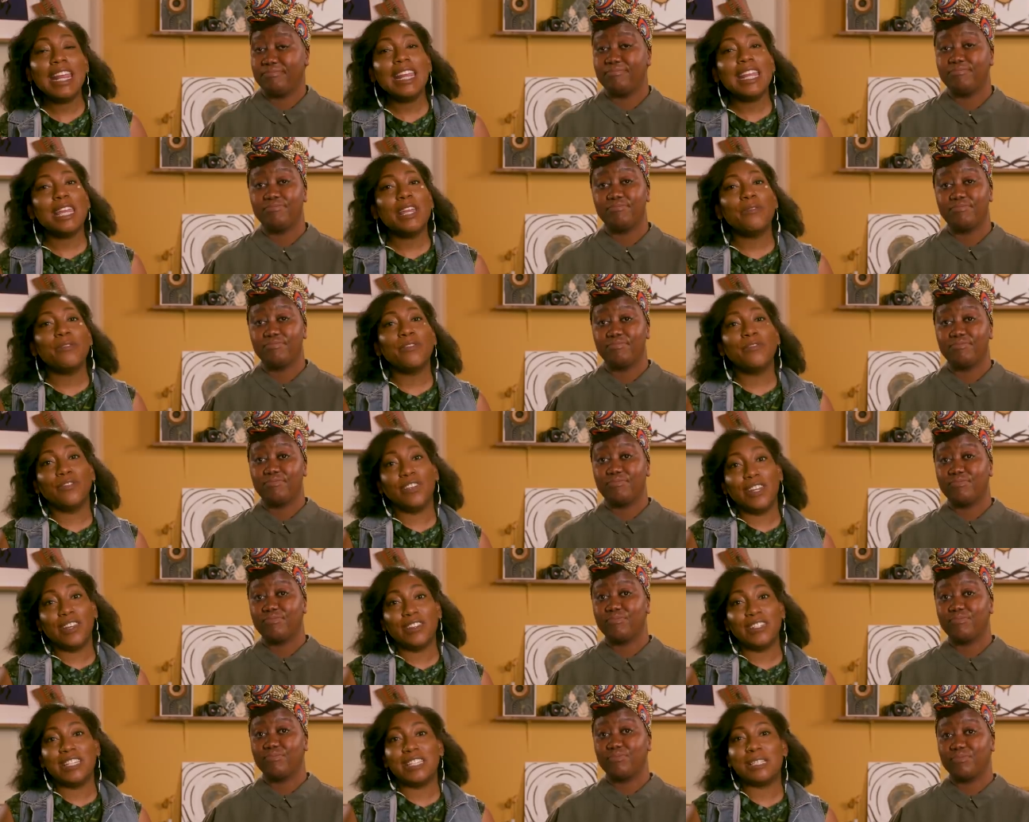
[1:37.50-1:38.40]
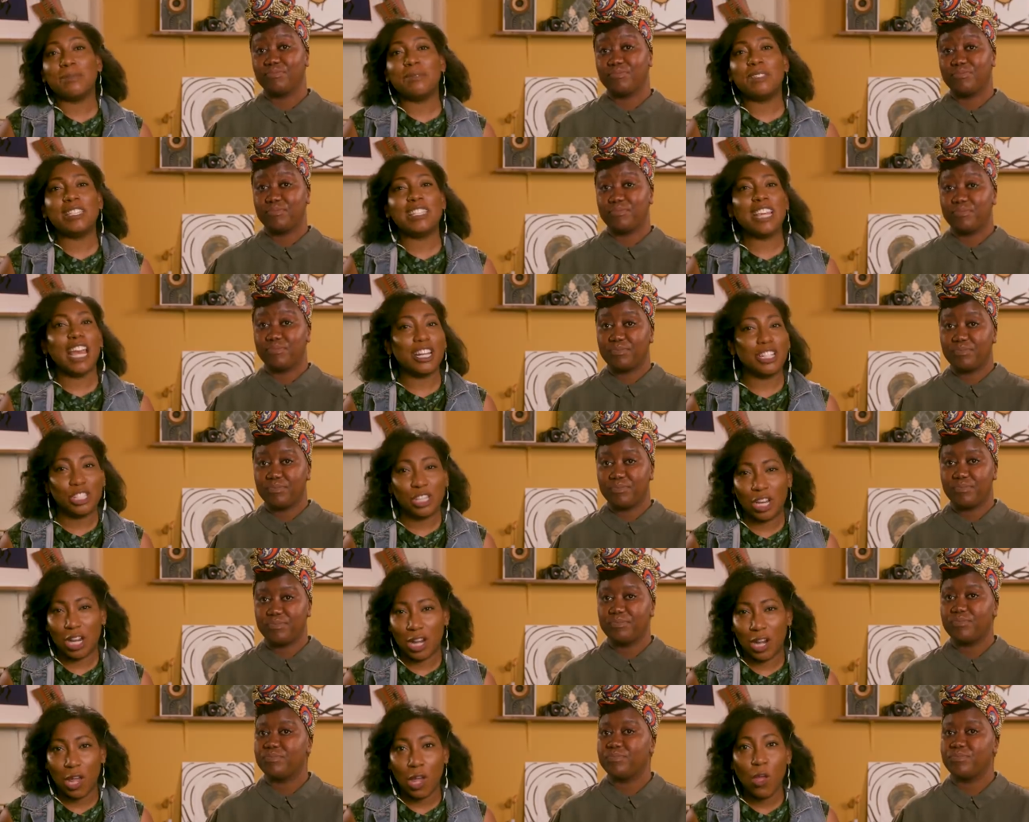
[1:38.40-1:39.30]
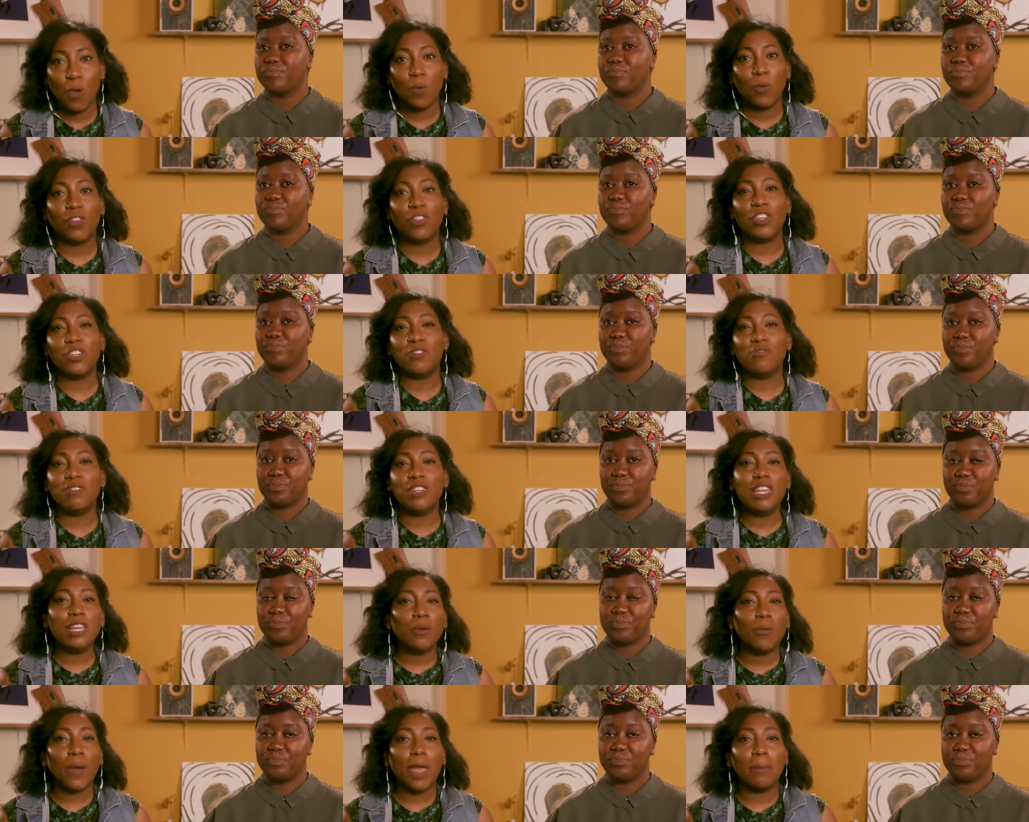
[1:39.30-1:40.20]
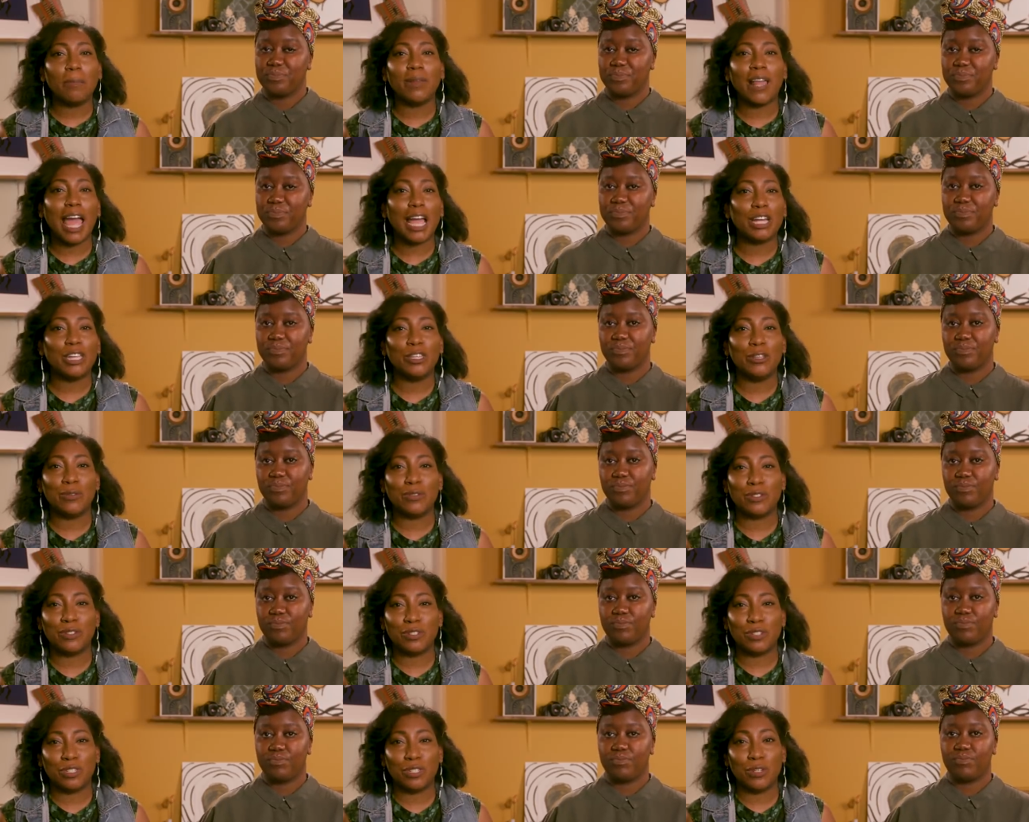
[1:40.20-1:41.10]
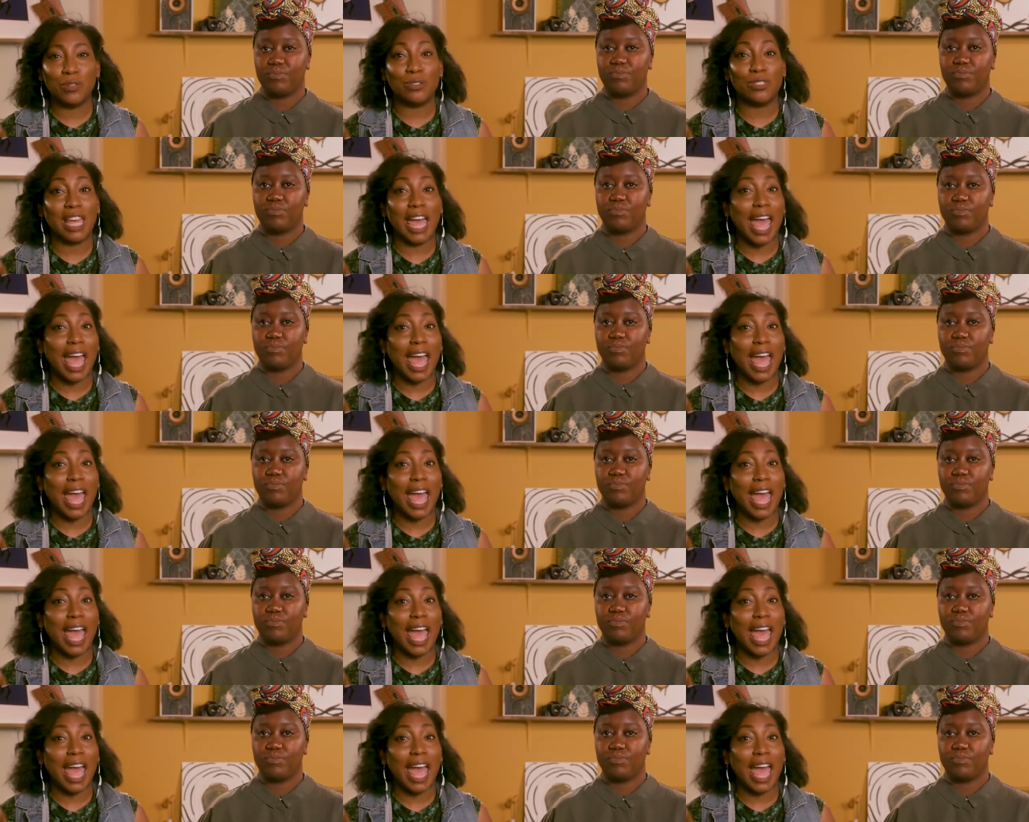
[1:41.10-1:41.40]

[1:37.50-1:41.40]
Speaker 1: it, he revealed his obsession with the unique way black users use